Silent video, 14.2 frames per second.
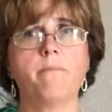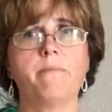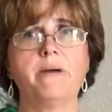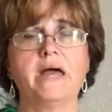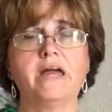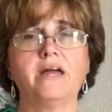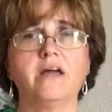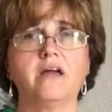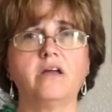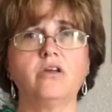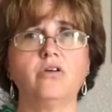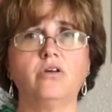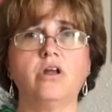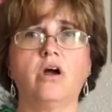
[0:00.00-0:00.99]
But,
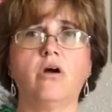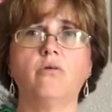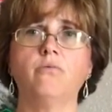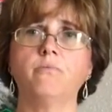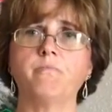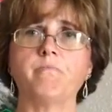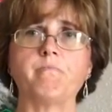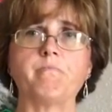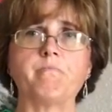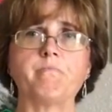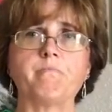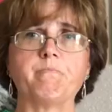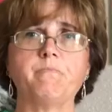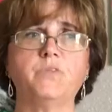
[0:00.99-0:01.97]
you know,
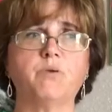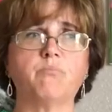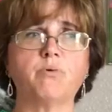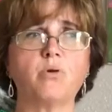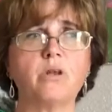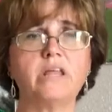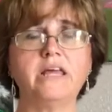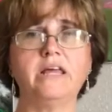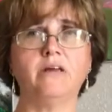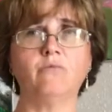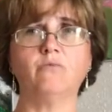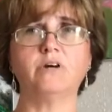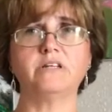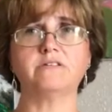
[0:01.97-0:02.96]
the
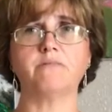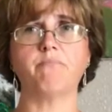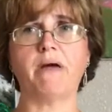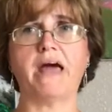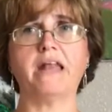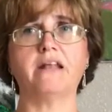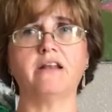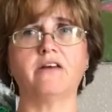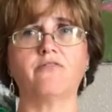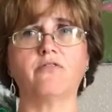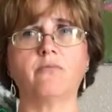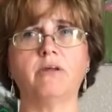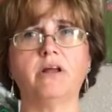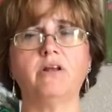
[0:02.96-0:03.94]
bullying wasn't bad enough
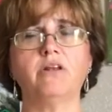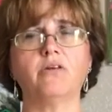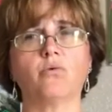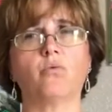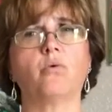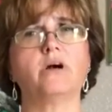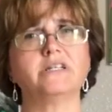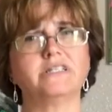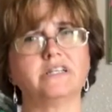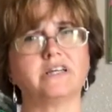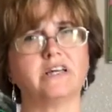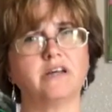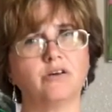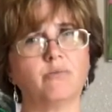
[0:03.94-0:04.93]
for me to want to
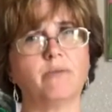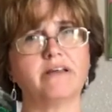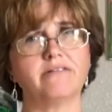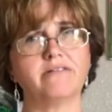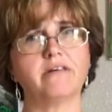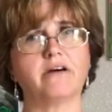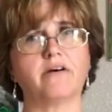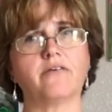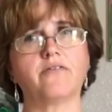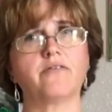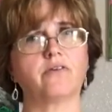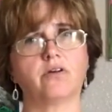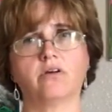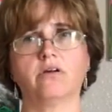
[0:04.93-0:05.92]
kill
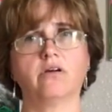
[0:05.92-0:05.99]
myself.